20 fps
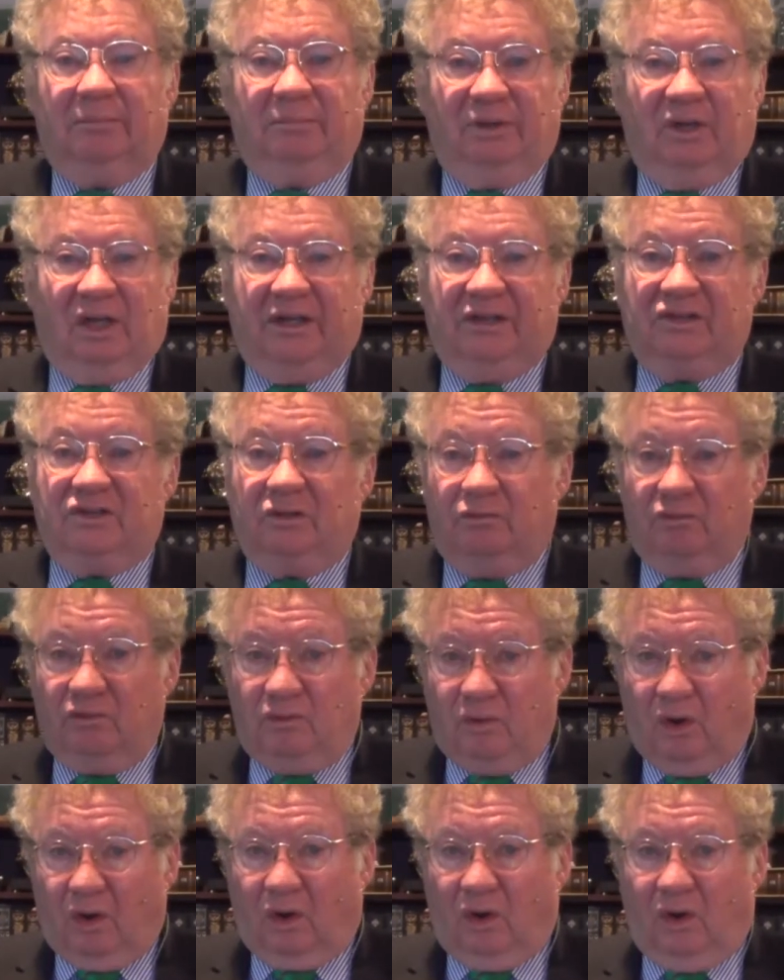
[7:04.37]
plays a
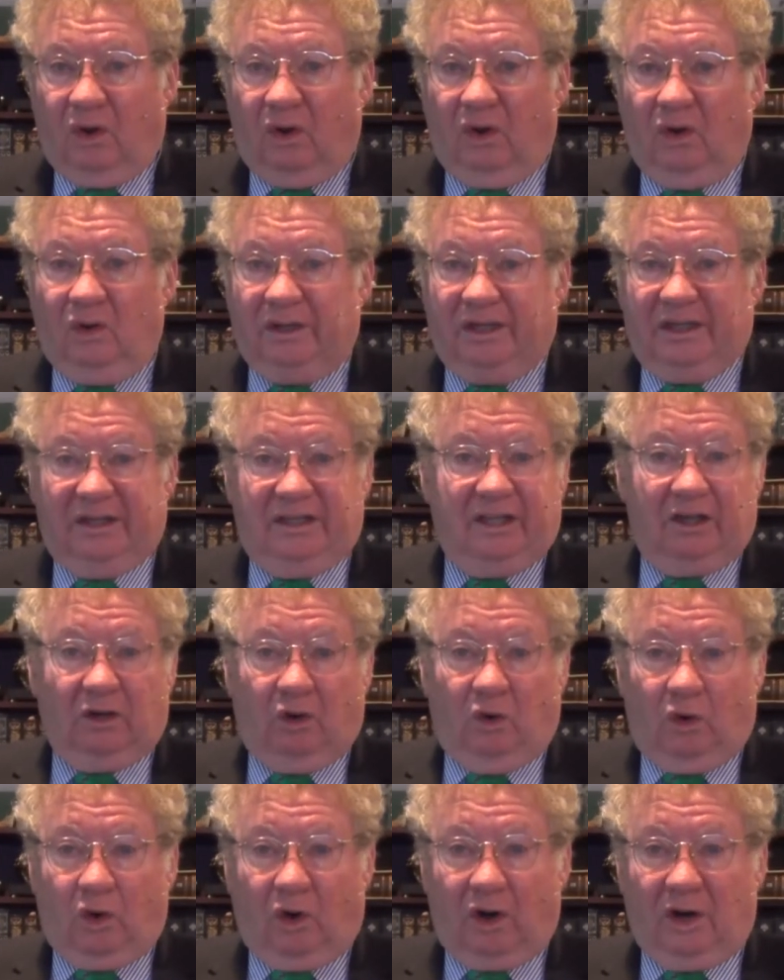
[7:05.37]
role in the
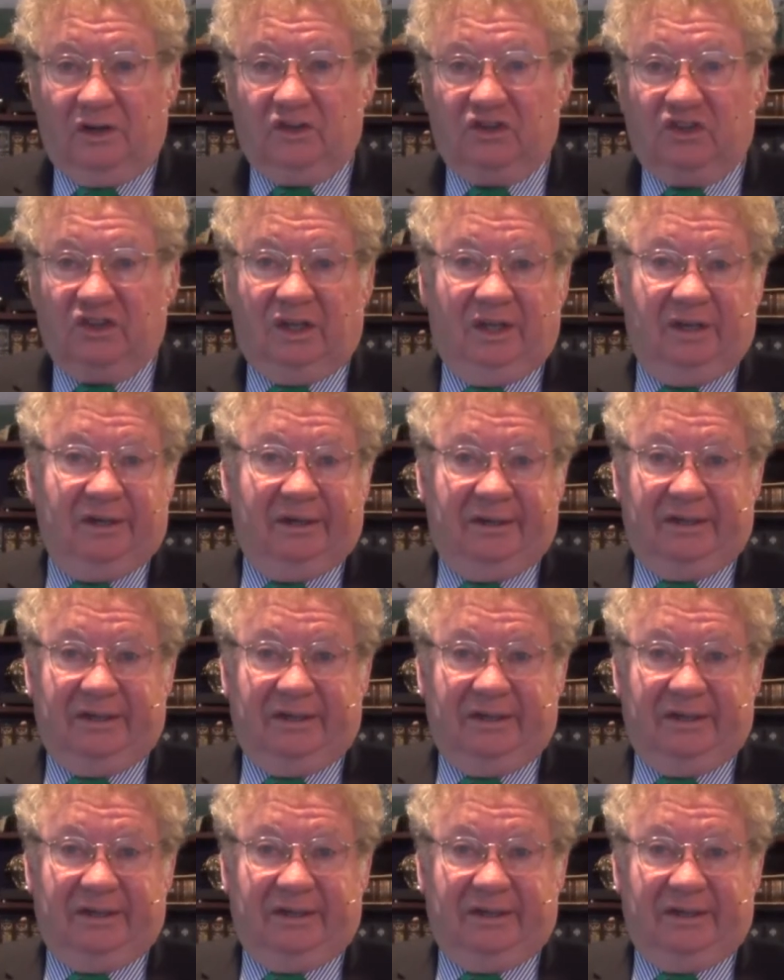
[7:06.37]
origin